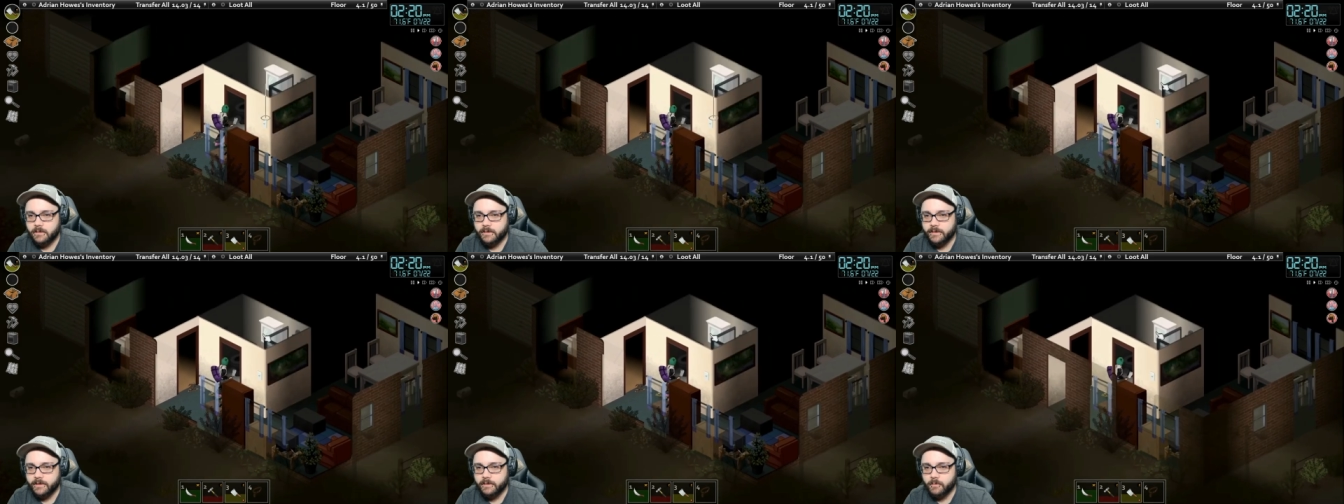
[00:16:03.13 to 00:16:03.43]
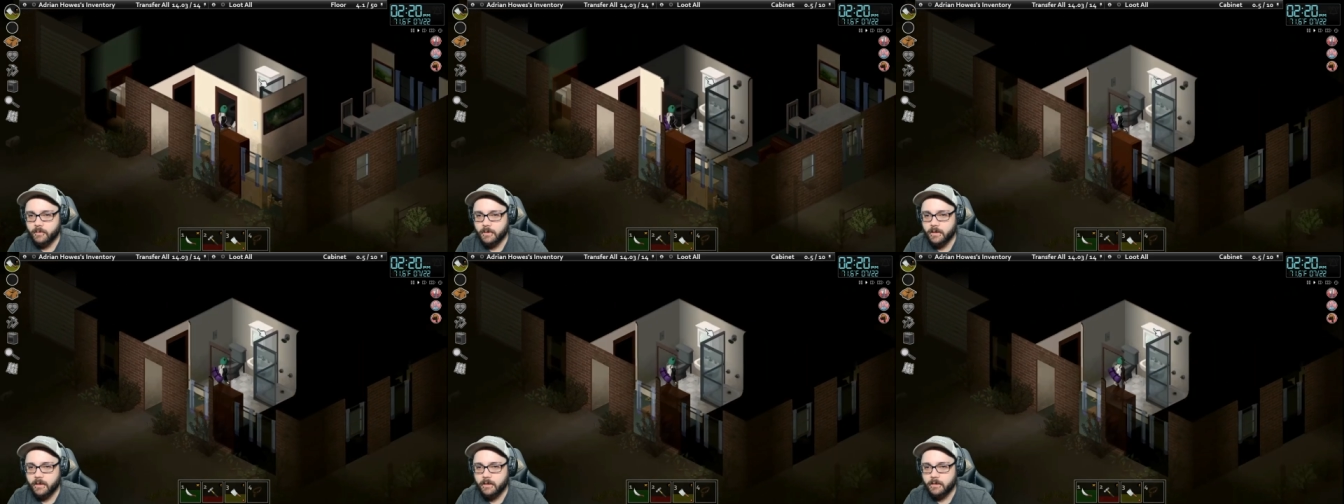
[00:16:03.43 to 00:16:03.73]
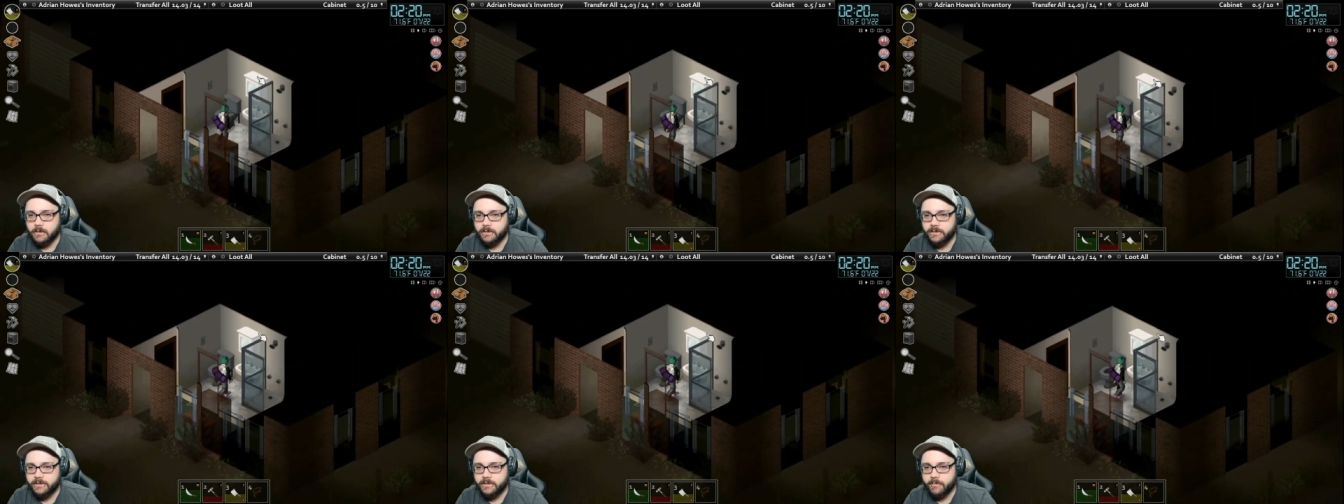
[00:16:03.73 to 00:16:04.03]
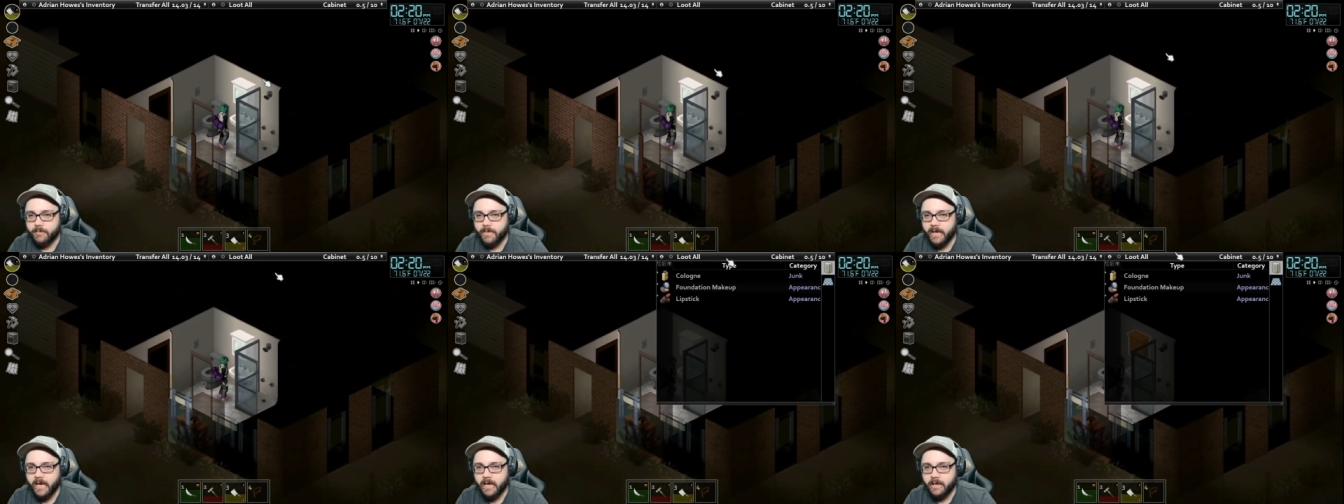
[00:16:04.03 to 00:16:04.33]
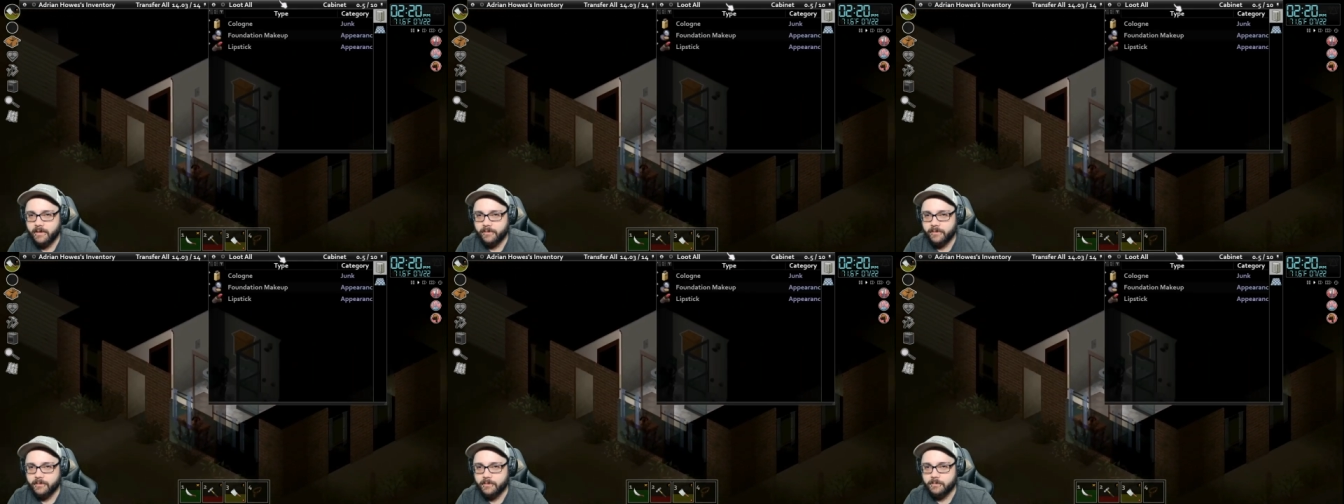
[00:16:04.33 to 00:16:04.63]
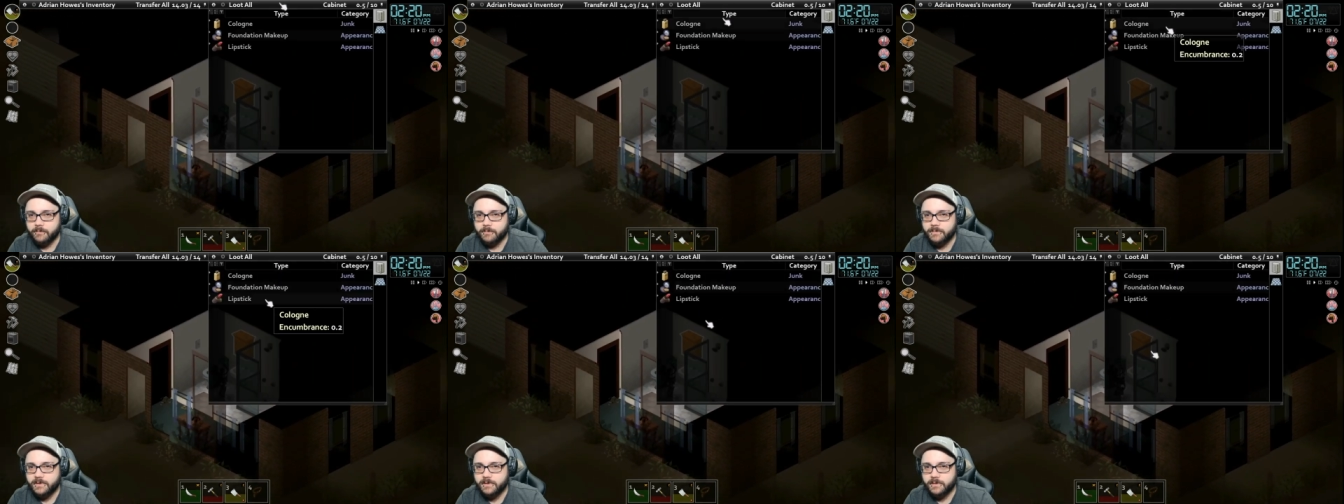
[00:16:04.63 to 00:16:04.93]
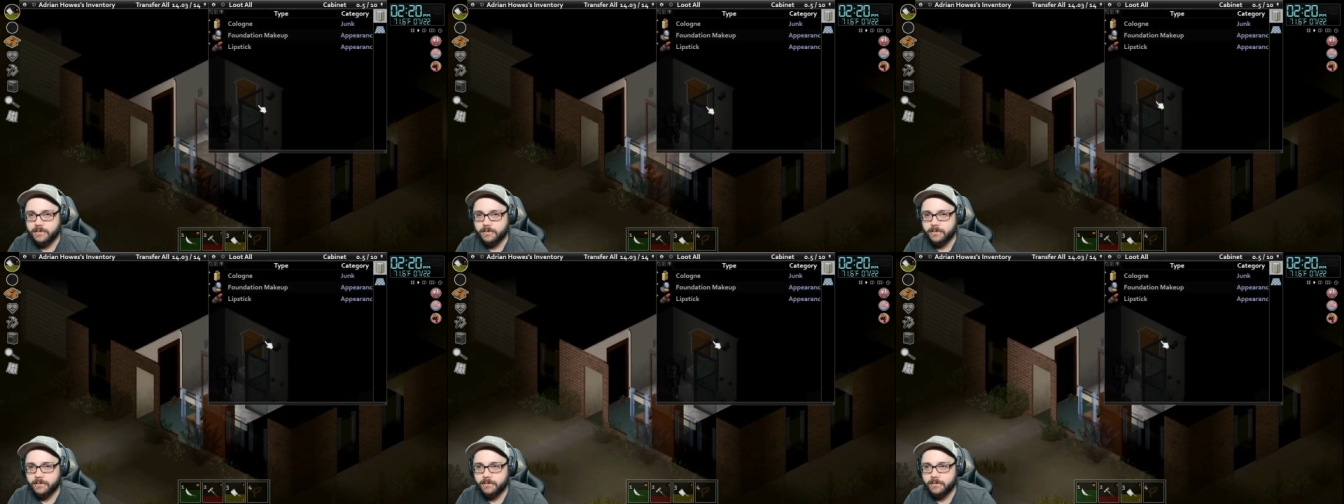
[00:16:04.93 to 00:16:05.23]
They were all in the bathroom
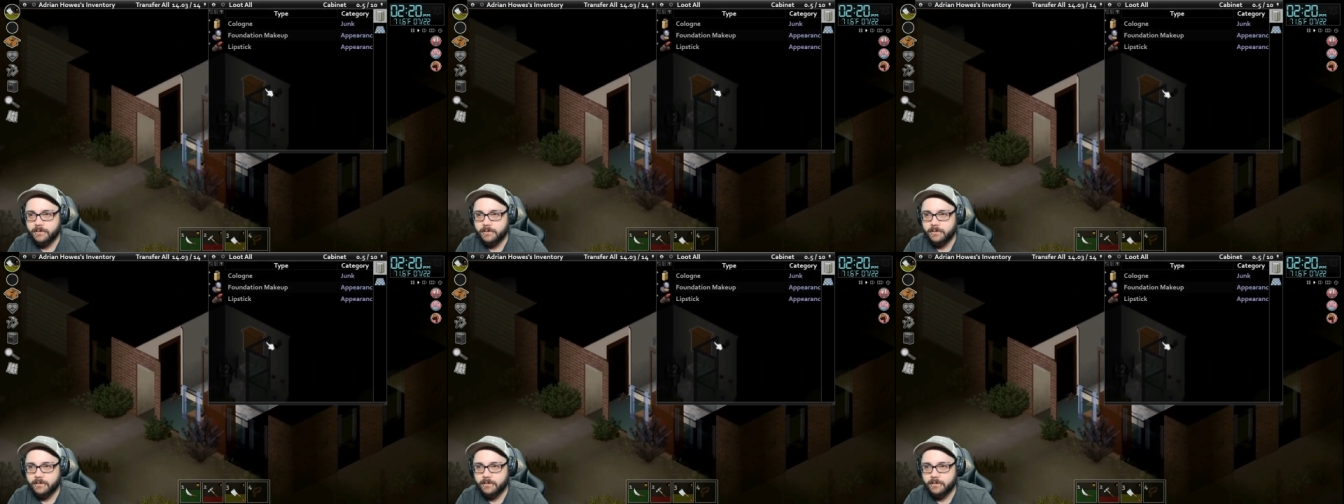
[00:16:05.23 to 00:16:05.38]
too.